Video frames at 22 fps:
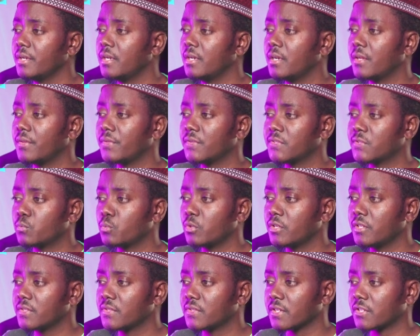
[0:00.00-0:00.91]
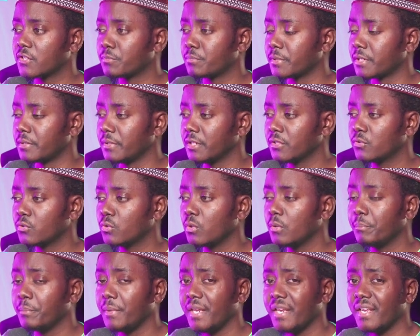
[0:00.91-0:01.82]
This one is experimental,
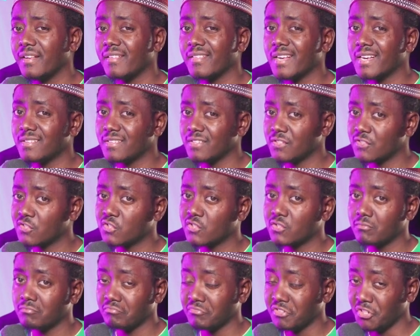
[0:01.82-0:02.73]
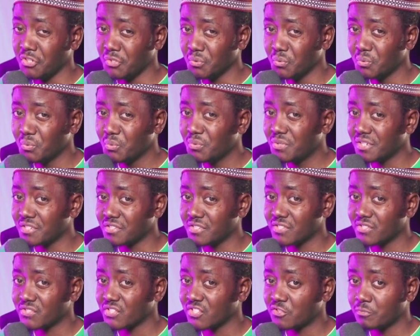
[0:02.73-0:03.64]
meaning that it's new. They're
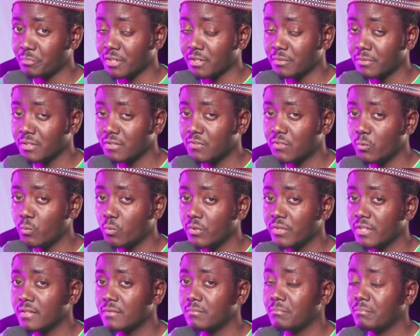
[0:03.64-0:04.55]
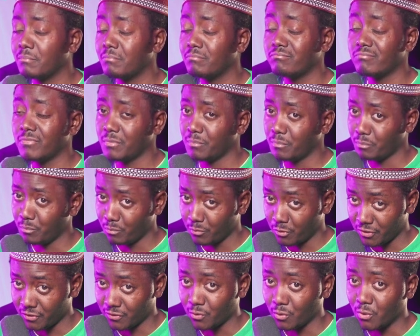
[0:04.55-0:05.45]
just experimenting with it.
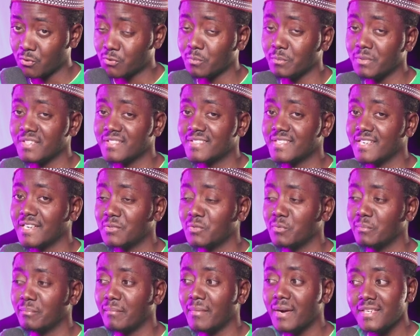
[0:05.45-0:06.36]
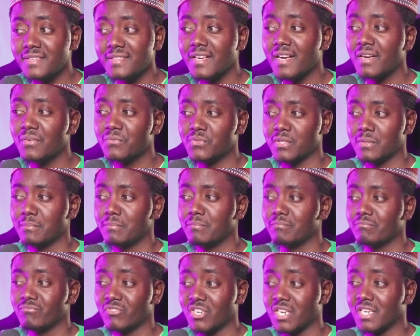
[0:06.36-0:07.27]
It also means that you might have
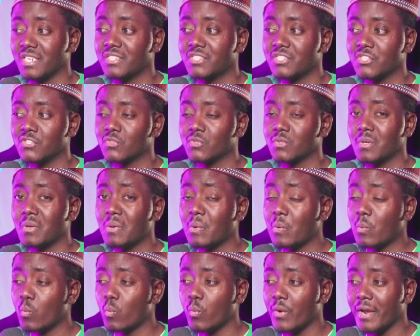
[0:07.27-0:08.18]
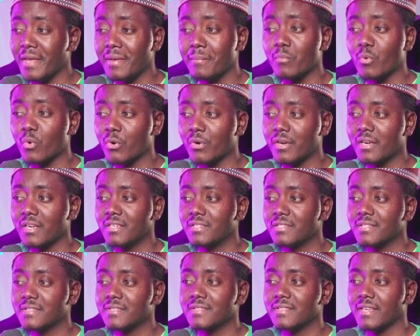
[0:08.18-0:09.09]
some glitches, way more
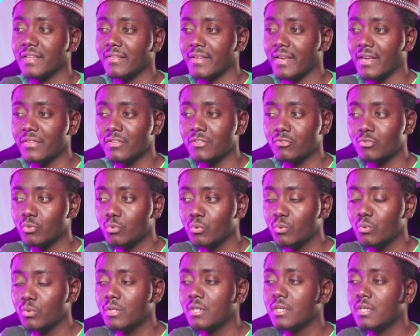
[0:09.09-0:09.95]
glitches than the other two.